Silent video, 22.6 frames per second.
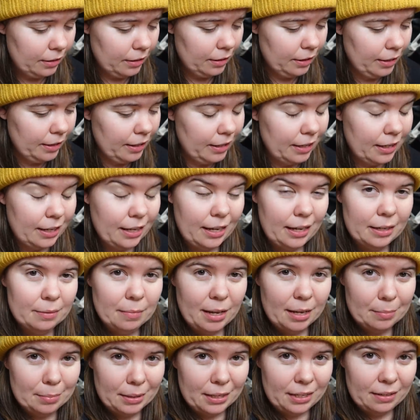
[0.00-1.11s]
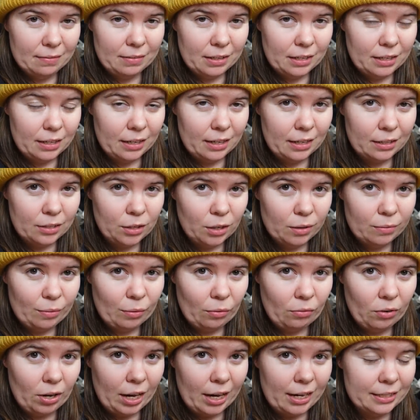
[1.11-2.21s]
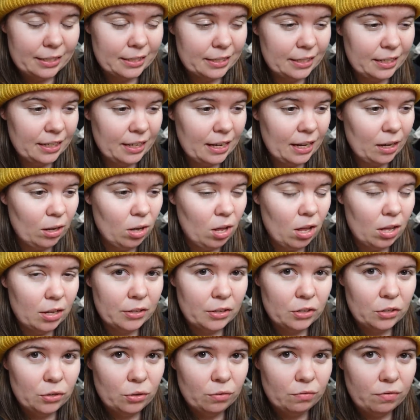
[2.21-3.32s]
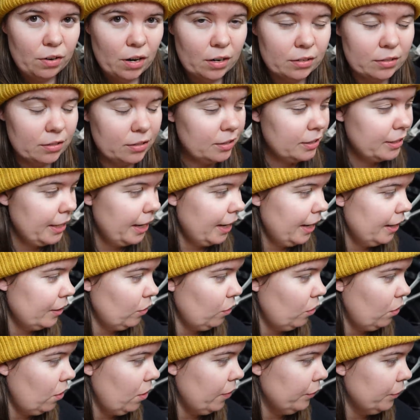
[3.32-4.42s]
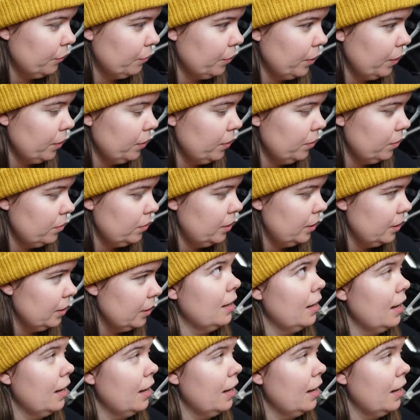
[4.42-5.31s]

and maybe even uh, go for a ride, see how all the new Farkles handle on the road.